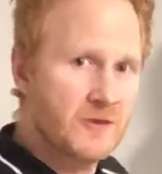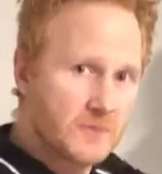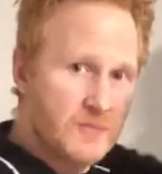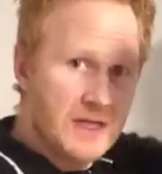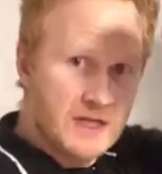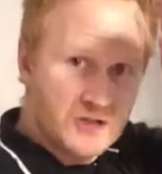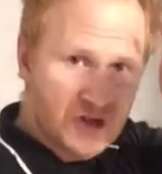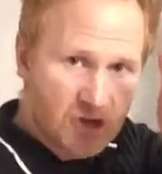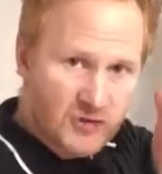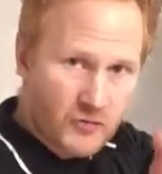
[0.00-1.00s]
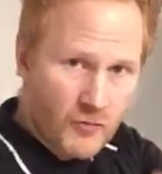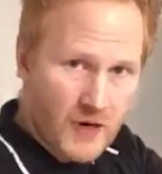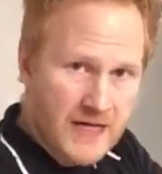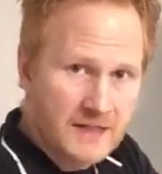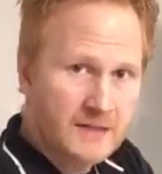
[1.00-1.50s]
it being
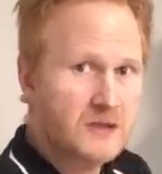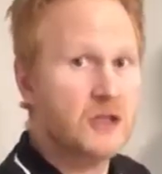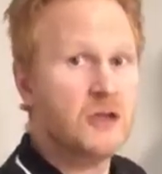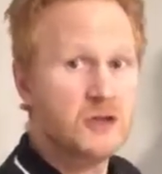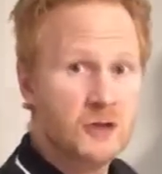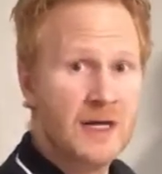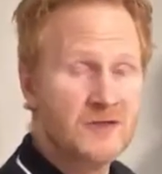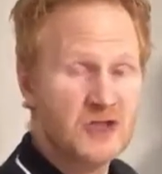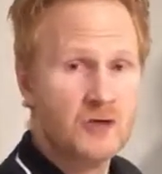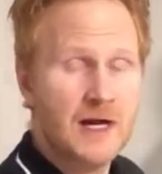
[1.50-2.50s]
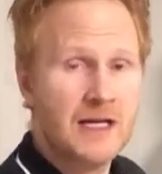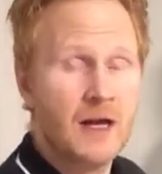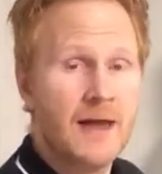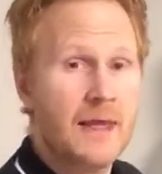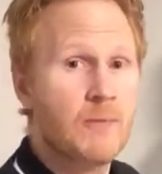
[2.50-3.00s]
straight, so you should have a straight
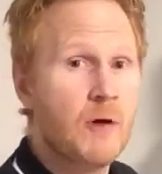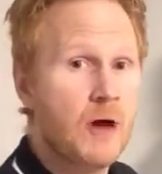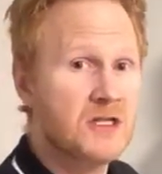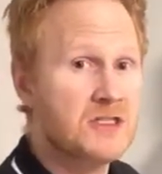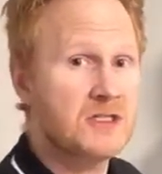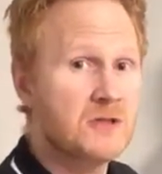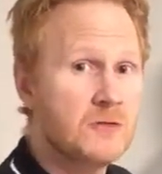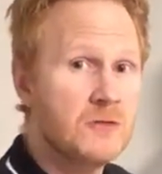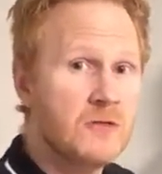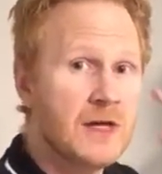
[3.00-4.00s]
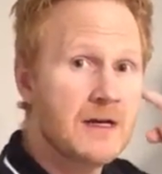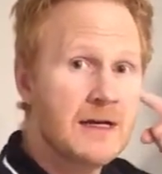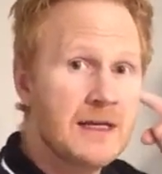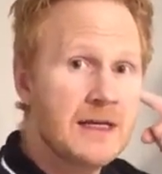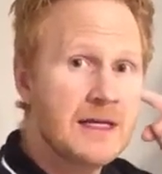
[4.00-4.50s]
line that passes through the
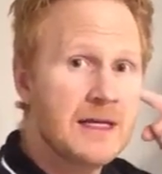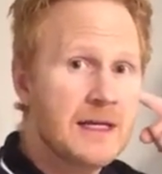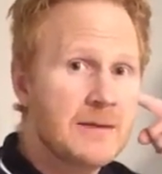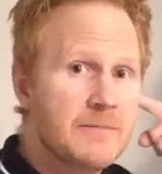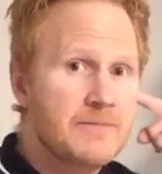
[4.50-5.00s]
ear,